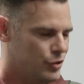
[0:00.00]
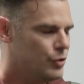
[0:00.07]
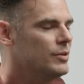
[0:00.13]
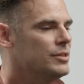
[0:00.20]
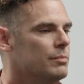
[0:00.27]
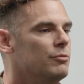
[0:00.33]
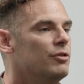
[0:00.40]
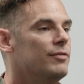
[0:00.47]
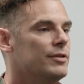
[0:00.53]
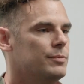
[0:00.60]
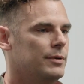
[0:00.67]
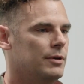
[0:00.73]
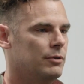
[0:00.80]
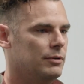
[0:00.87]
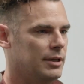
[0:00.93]
stories that move us,
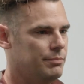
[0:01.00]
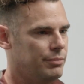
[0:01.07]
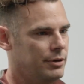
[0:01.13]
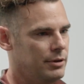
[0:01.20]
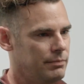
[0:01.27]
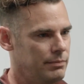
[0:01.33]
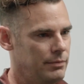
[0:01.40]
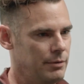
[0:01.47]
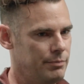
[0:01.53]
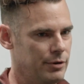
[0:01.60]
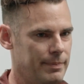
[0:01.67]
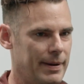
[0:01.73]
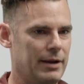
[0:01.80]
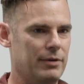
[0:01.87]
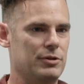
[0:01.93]
we don't like put a
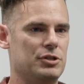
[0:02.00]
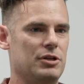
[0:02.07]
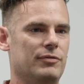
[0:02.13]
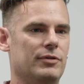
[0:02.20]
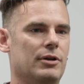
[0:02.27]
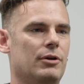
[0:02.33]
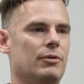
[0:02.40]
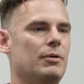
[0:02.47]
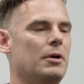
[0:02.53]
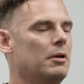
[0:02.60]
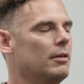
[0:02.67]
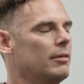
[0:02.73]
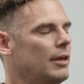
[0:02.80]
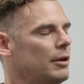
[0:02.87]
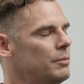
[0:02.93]
book back on the shelf and go,
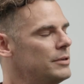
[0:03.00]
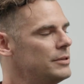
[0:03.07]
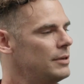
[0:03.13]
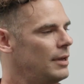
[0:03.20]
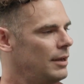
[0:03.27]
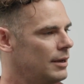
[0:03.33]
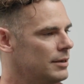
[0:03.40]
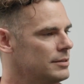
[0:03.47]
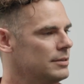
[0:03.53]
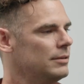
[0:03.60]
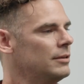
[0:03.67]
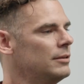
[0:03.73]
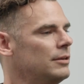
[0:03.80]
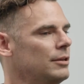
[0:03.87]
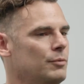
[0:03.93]
that was
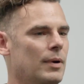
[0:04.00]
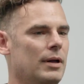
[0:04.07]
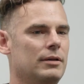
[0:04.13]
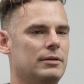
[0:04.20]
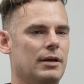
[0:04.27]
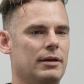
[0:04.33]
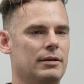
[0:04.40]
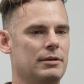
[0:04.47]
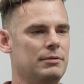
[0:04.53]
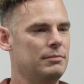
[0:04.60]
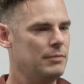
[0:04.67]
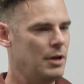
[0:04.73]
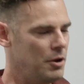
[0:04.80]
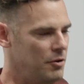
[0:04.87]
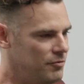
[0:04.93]
excellently well done
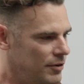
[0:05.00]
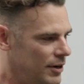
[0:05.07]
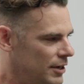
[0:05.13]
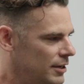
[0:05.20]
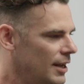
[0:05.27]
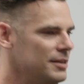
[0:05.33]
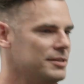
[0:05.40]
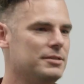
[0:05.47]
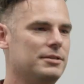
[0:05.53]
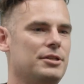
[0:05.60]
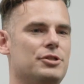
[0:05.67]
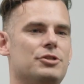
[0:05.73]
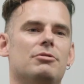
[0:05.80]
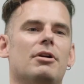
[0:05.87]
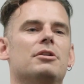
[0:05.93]
and very nicely
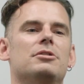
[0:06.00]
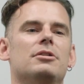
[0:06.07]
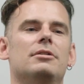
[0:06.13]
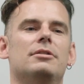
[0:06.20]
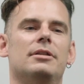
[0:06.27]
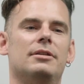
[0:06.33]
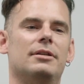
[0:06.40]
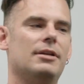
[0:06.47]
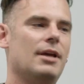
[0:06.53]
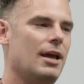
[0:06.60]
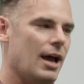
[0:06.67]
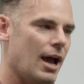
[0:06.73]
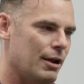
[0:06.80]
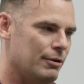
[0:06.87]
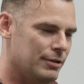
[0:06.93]
structured, and
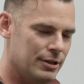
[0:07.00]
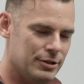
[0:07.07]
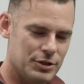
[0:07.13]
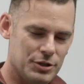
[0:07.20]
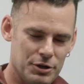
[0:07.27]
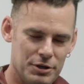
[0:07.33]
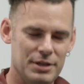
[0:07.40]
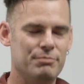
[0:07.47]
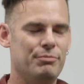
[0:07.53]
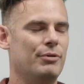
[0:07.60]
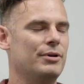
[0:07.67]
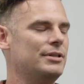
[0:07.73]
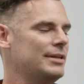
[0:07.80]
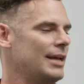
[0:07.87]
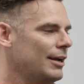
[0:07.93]
the turning
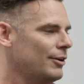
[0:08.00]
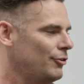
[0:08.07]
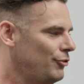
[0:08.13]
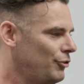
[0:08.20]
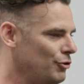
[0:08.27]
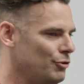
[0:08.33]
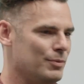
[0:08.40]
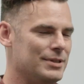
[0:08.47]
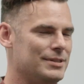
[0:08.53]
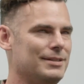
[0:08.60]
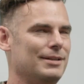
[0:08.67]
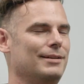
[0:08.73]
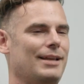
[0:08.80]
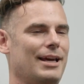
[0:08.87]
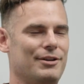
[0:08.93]
point in Act 2 was
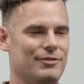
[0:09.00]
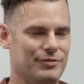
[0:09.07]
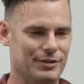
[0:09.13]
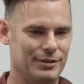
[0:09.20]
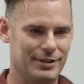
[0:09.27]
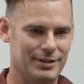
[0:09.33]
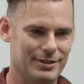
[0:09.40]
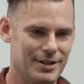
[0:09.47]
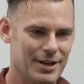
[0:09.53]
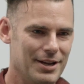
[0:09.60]
delightful, and